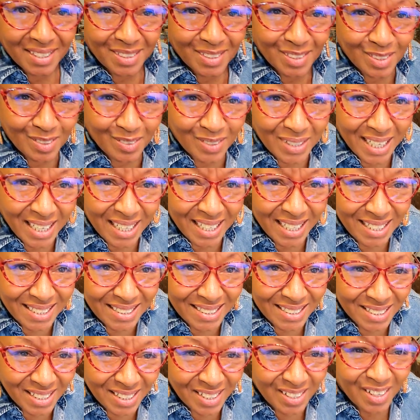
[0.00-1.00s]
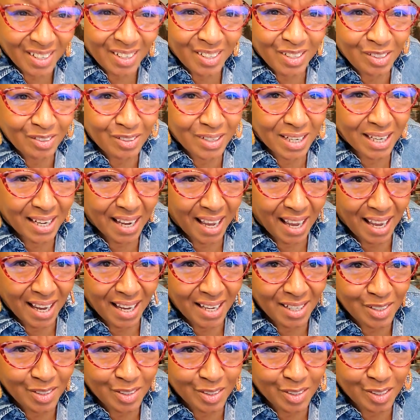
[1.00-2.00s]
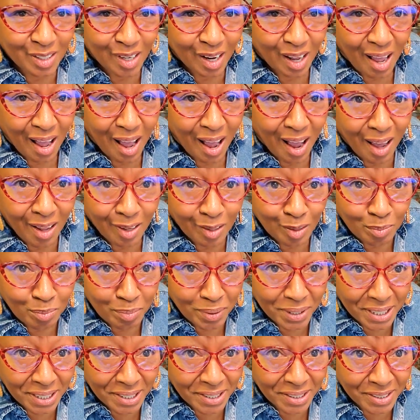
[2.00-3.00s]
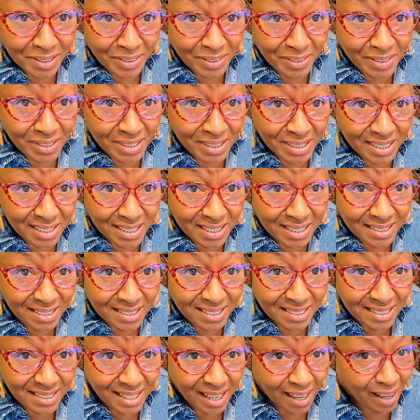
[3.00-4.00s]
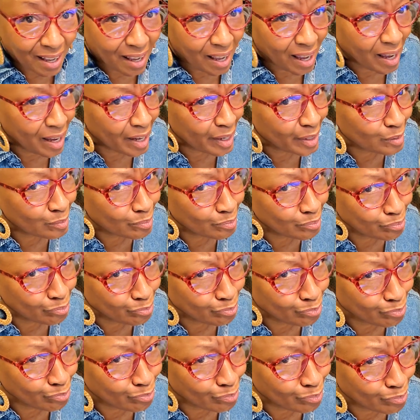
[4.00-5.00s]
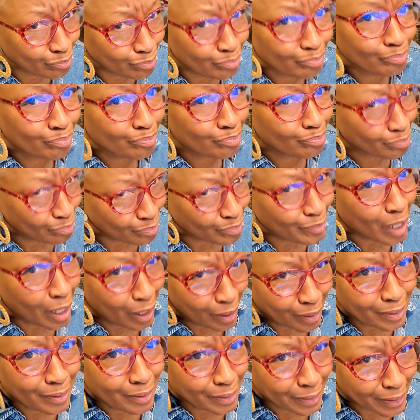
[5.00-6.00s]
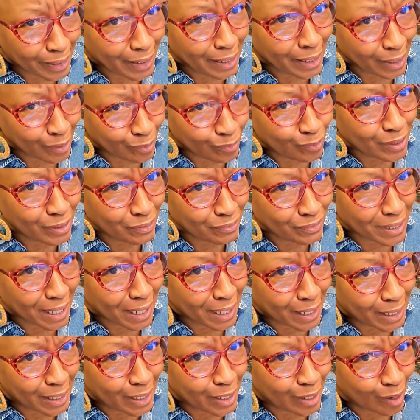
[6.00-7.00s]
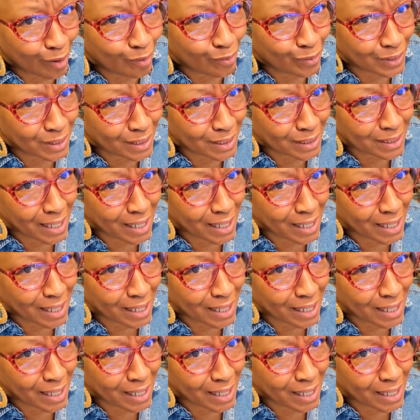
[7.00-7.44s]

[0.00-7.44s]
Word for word: a little heat, you can add a little jalapeno to this. And mm, then we've taken it over the